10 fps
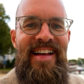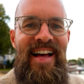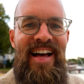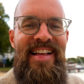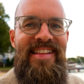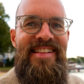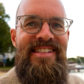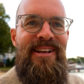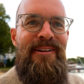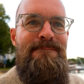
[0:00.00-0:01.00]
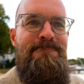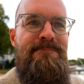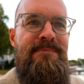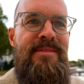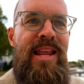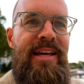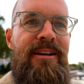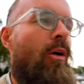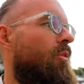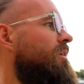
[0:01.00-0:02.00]
And like,
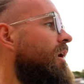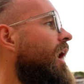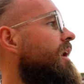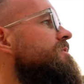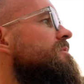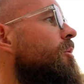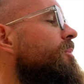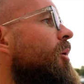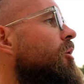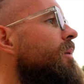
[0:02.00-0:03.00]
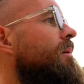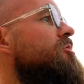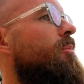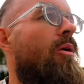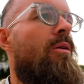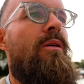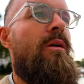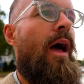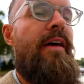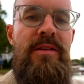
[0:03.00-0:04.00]
oh, I just opened my own barbershop, oh,
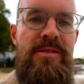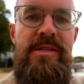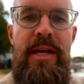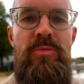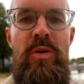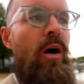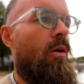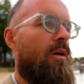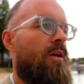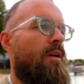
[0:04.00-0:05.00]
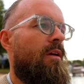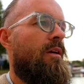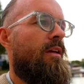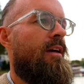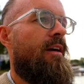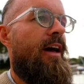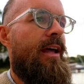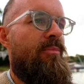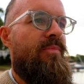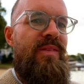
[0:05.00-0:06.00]
and there's a second one, oh, and
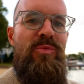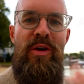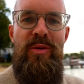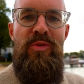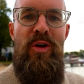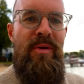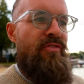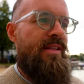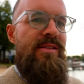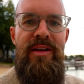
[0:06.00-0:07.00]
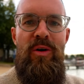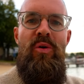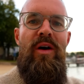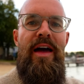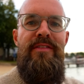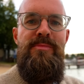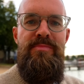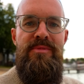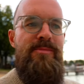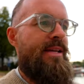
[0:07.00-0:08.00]
I'm working with all my friends, and oh, I have
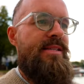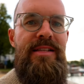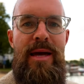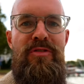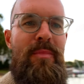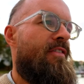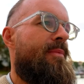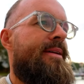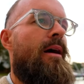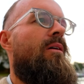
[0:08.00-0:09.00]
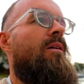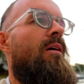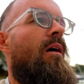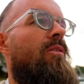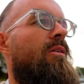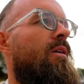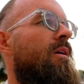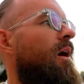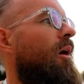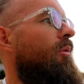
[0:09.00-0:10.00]
space and time for my family, oh,
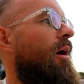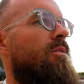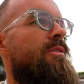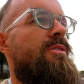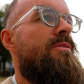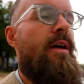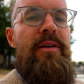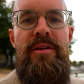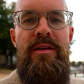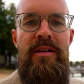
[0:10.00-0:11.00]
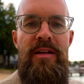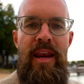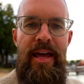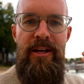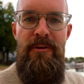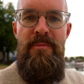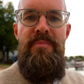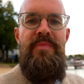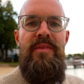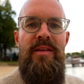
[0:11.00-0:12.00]
oh wow, it's just there. Like,
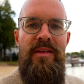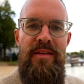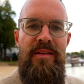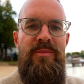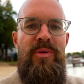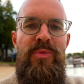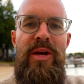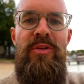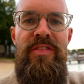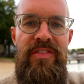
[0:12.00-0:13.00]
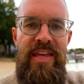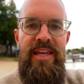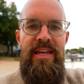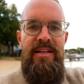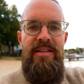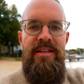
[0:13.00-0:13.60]
when we are not thinking,